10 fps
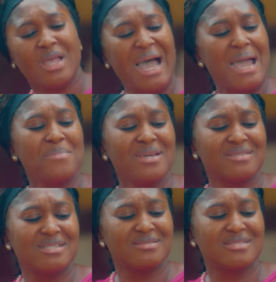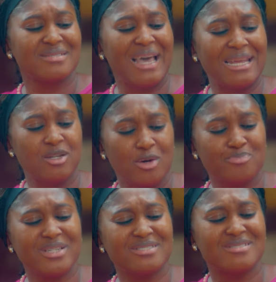I mean the nylon.
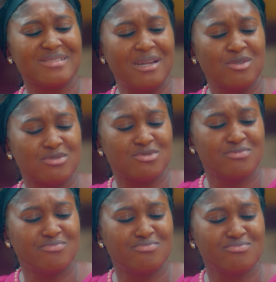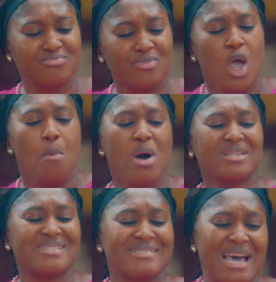Bring the granite.
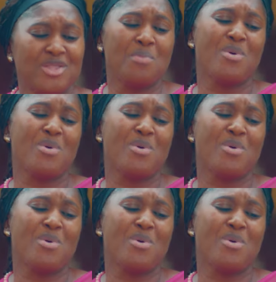Most senior, no